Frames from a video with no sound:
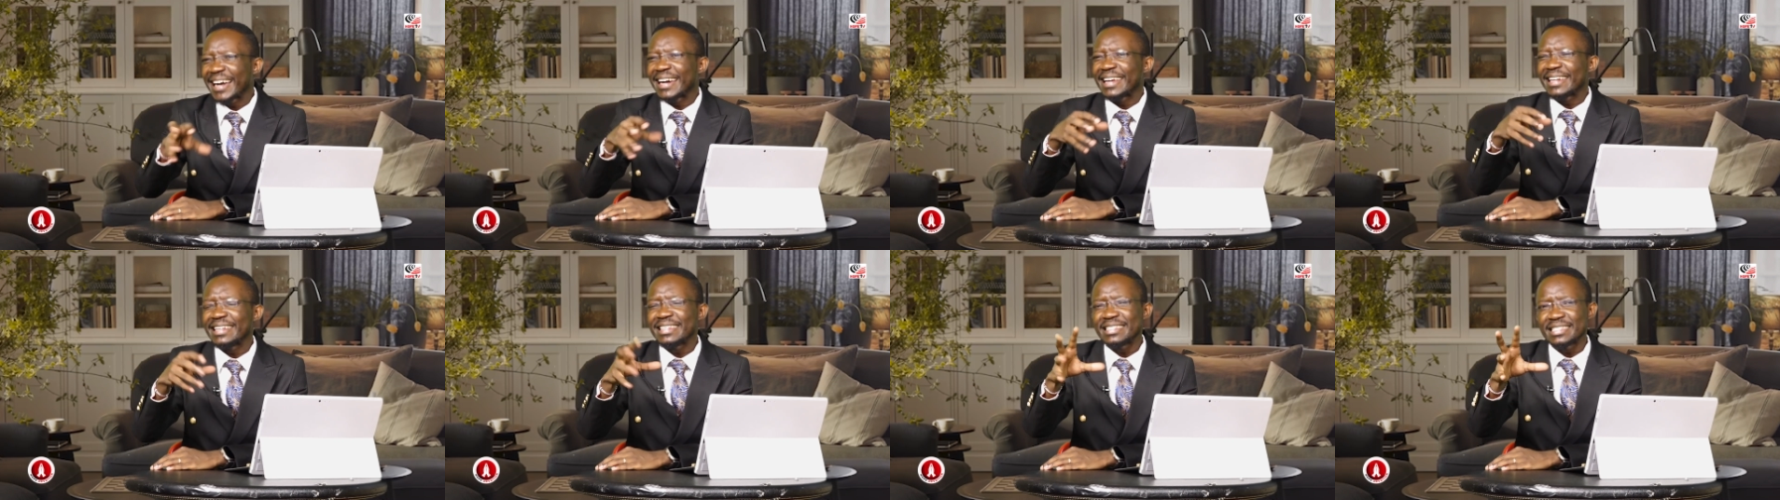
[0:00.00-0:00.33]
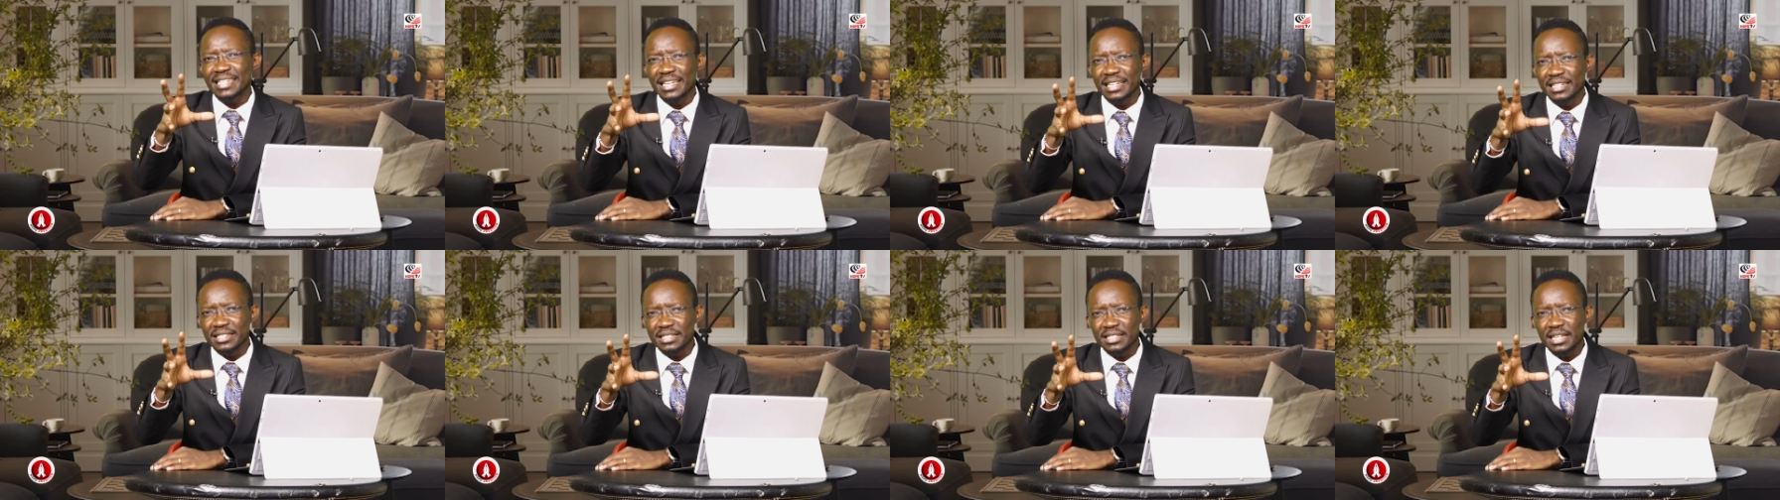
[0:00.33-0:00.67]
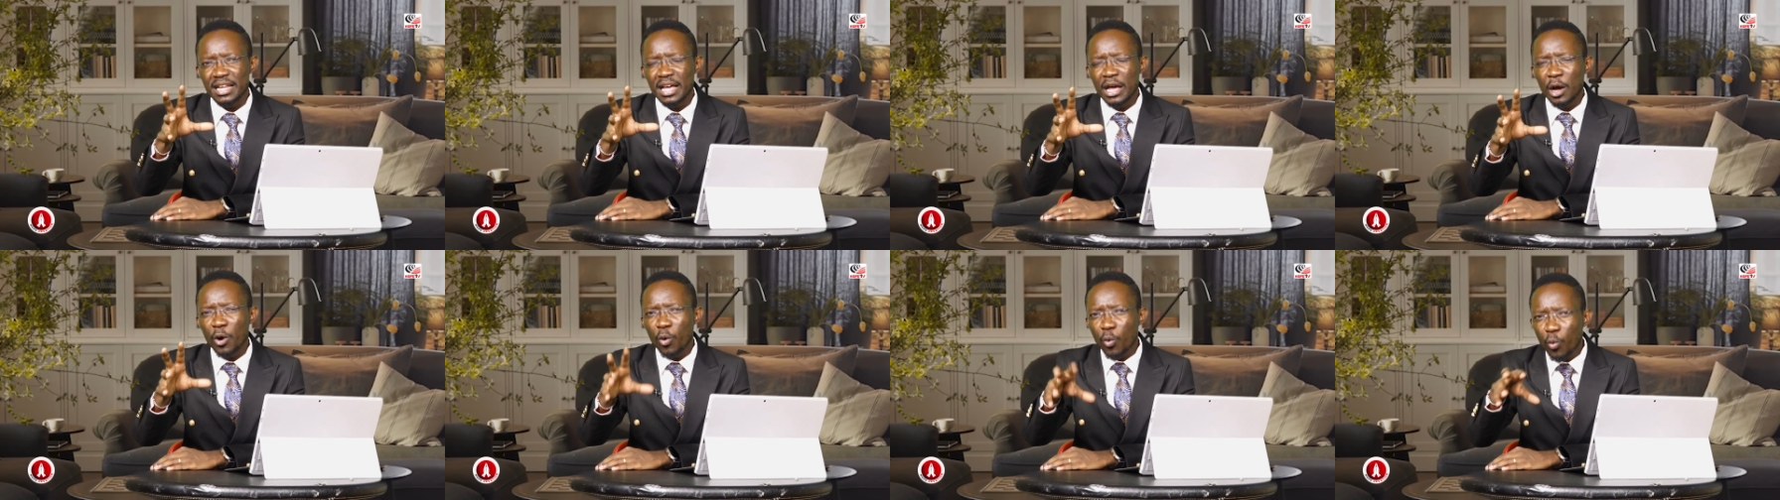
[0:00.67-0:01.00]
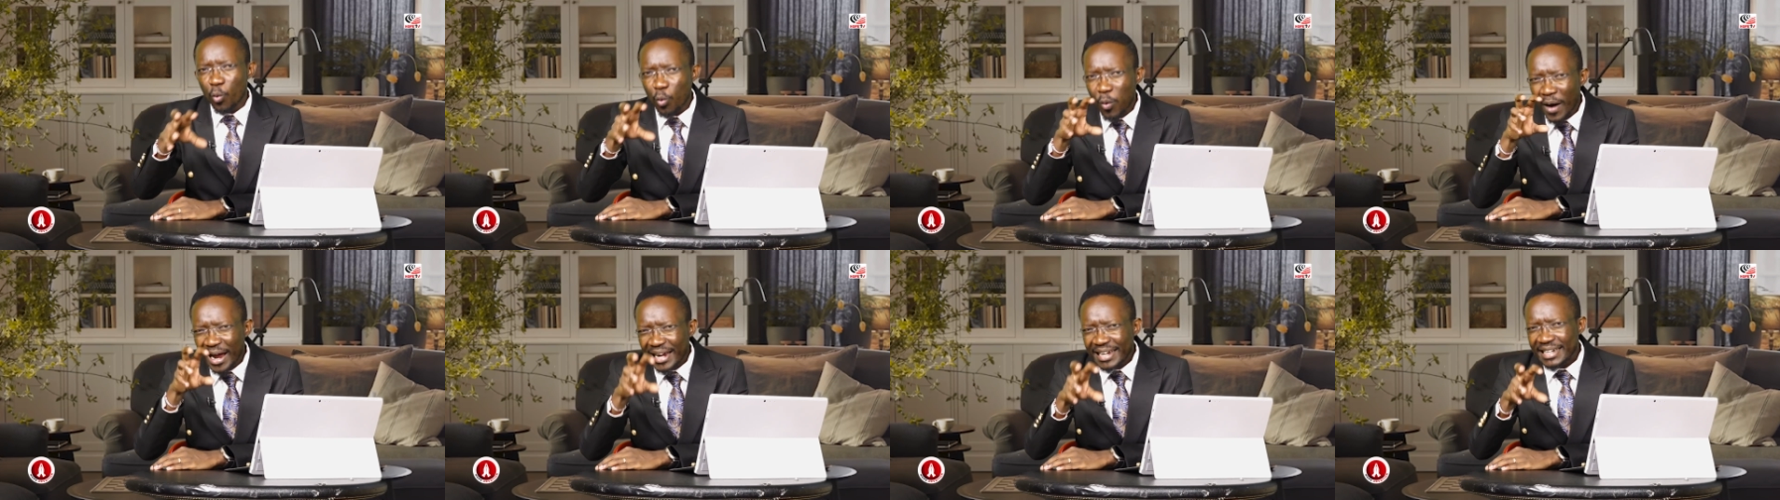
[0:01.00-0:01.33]
Christians?
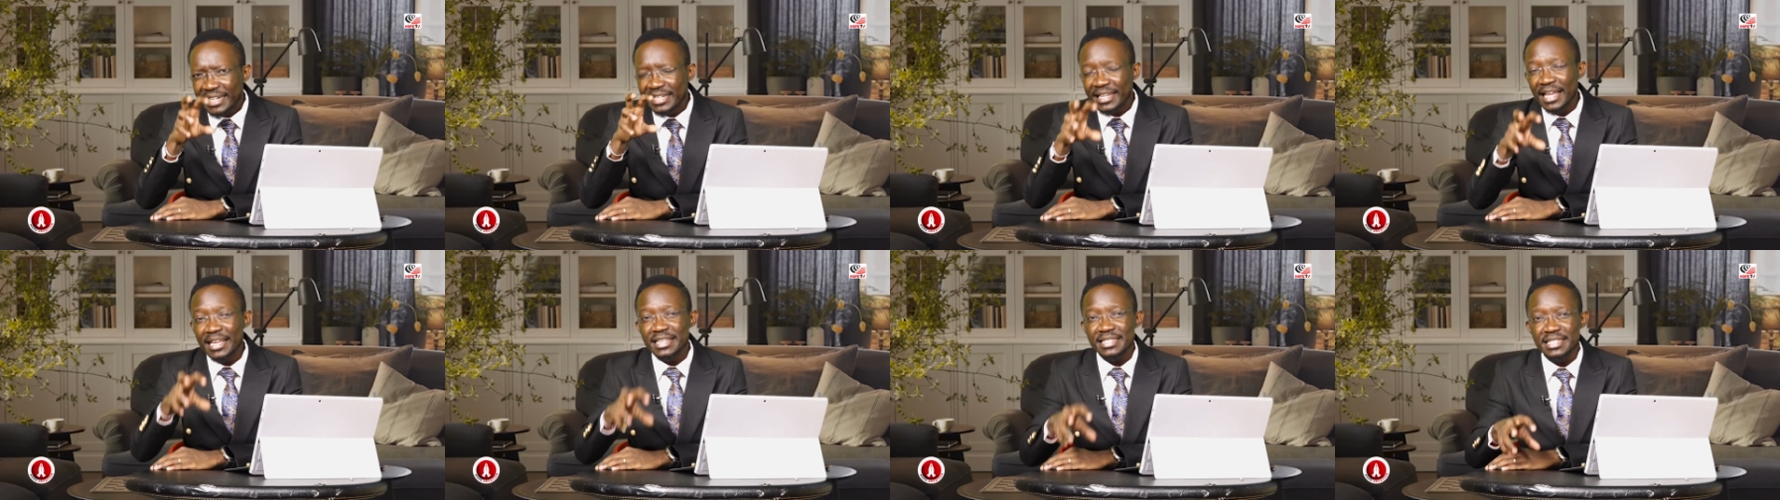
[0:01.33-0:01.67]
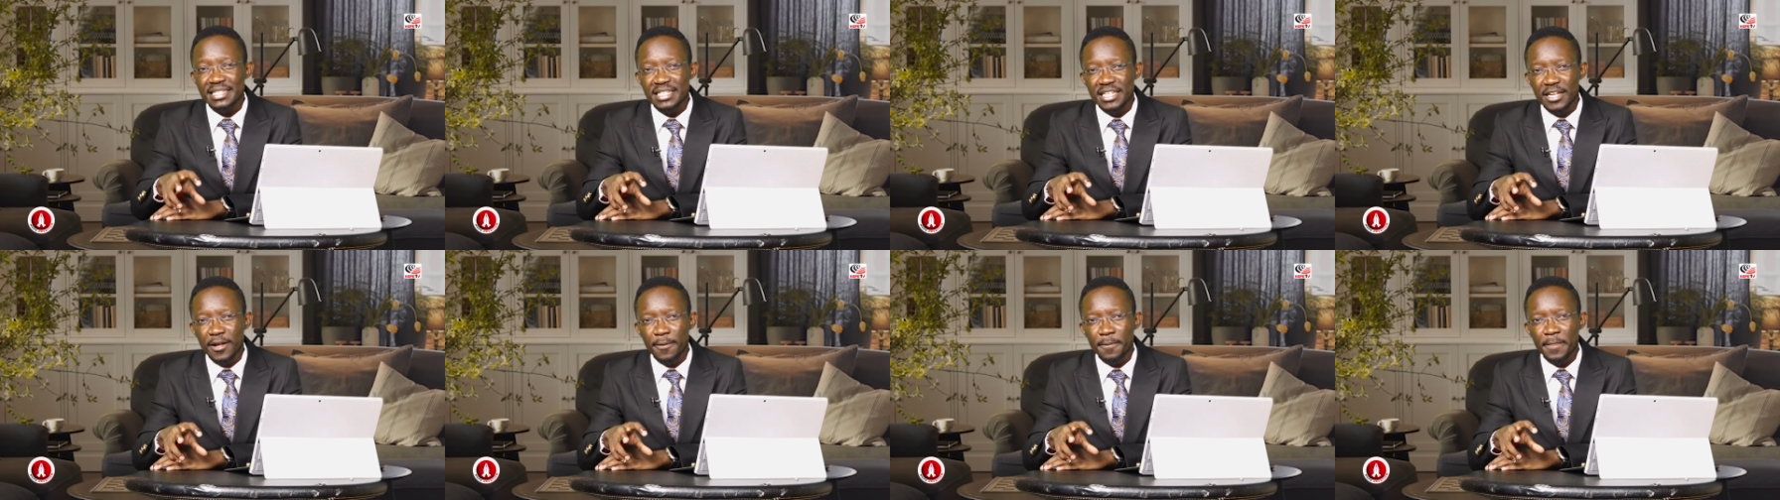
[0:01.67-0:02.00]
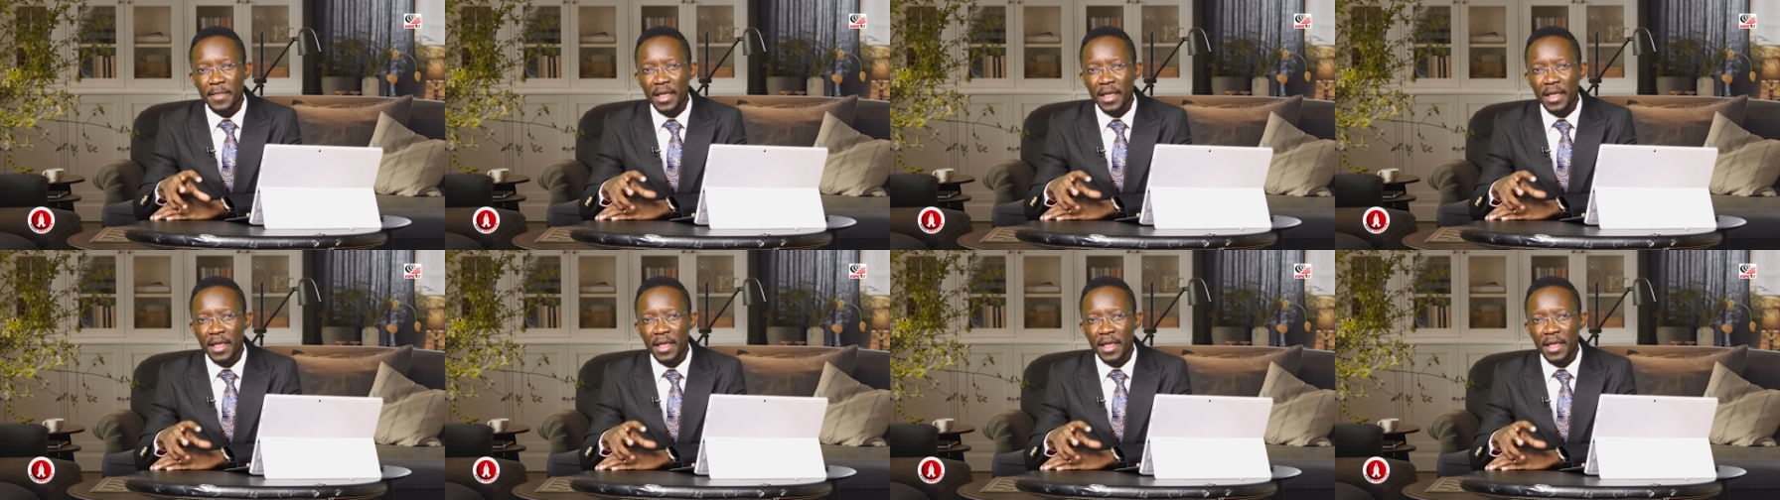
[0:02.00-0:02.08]
What did they see?